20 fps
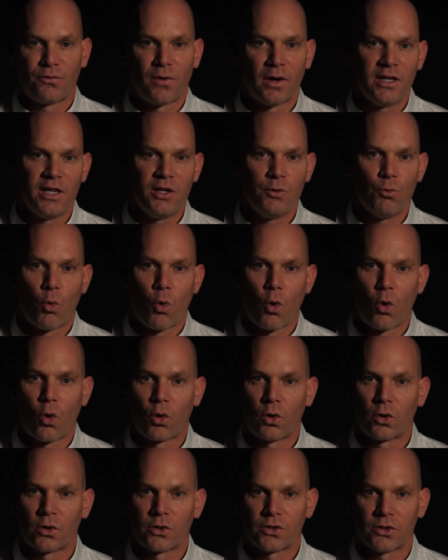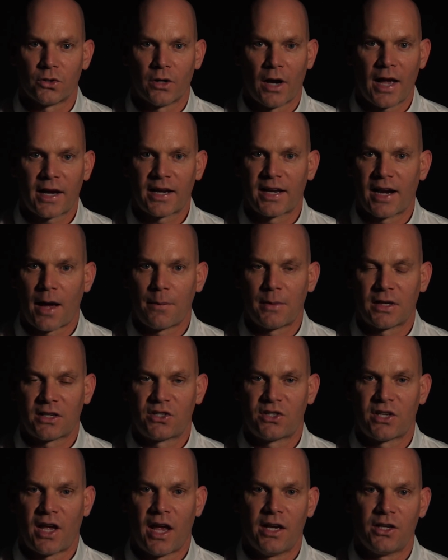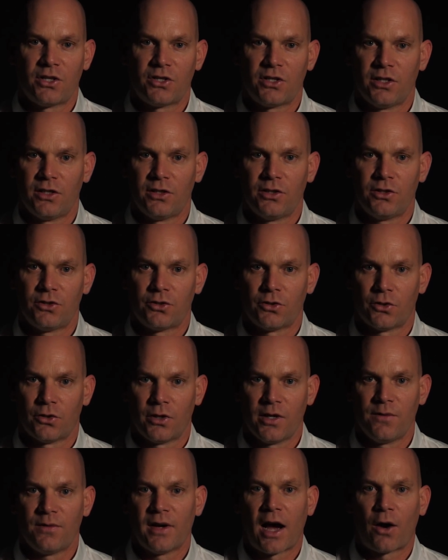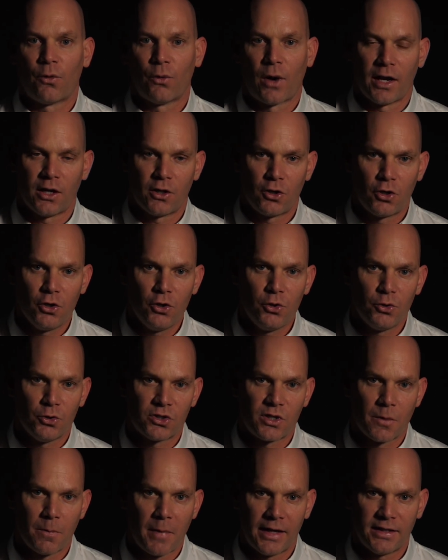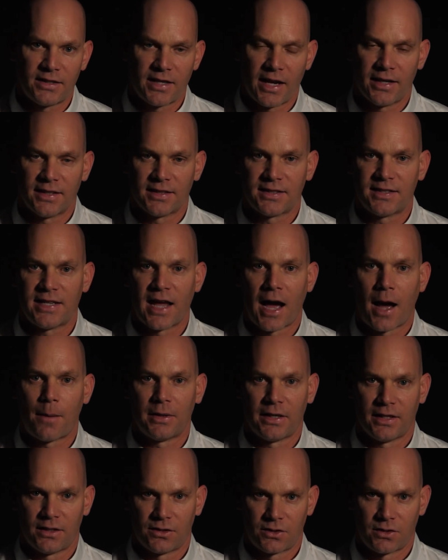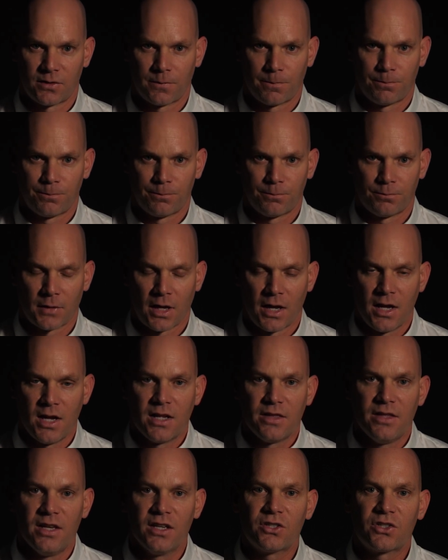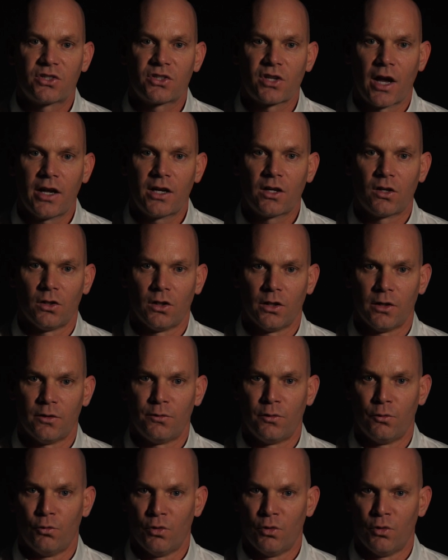funding wars or economic sanctions or even outright coups to maintain its dominance. This cycle of